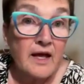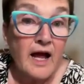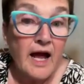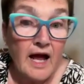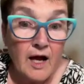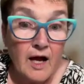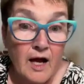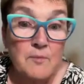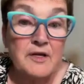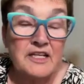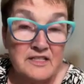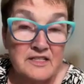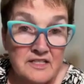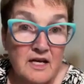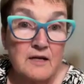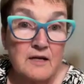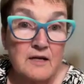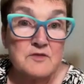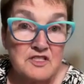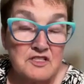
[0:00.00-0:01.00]
How many
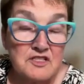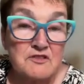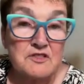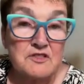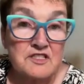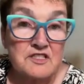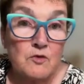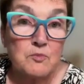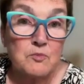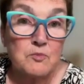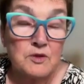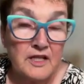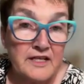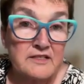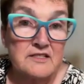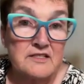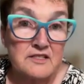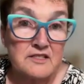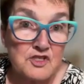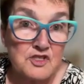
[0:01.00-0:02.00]
times do you sell
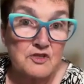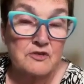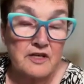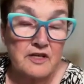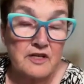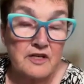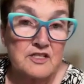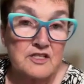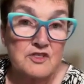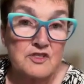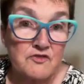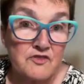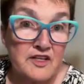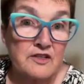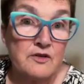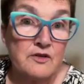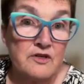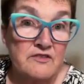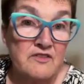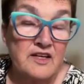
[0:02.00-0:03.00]
plates at your at your
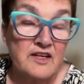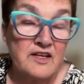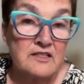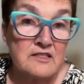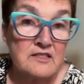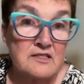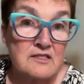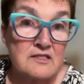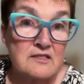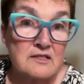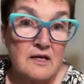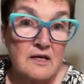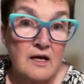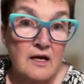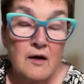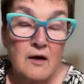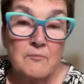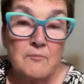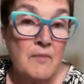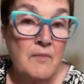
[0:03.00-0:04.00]
vendor events?
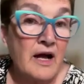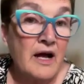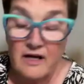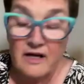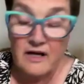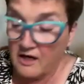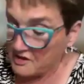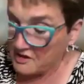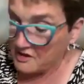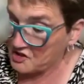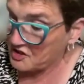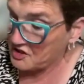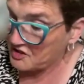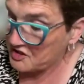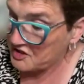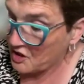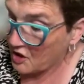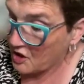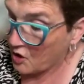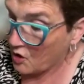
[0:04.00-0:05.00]
My gosh.
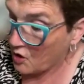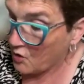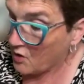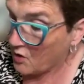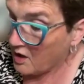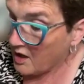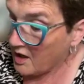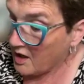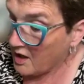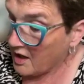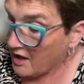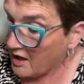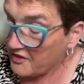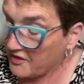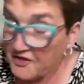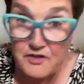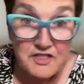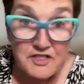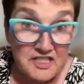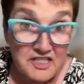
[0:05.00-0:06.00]
So
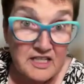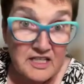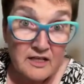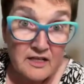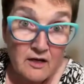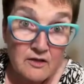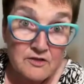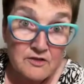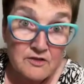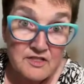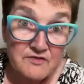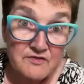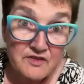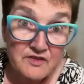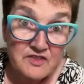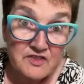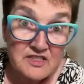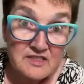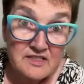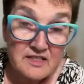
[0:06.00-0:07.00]

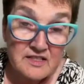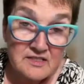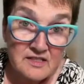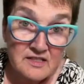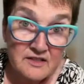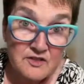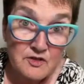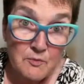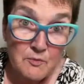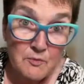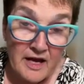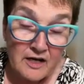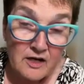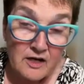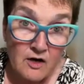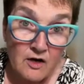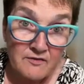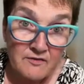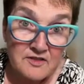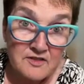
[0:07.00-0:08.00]
$13.50 on your back
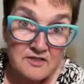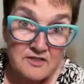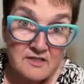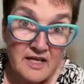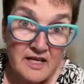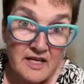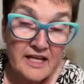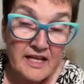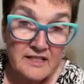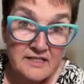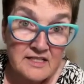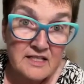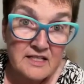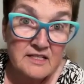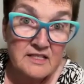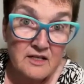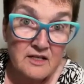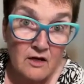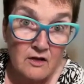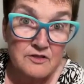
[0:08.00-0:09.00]
office,
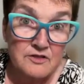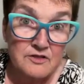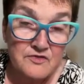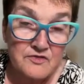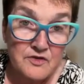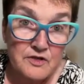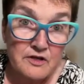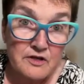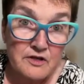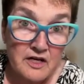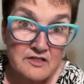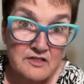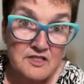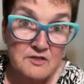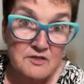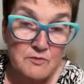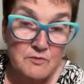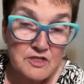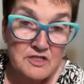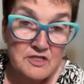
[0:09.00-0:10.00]
$18 for your
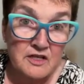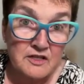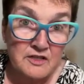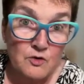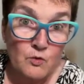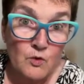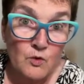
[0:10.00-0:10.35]
customers on your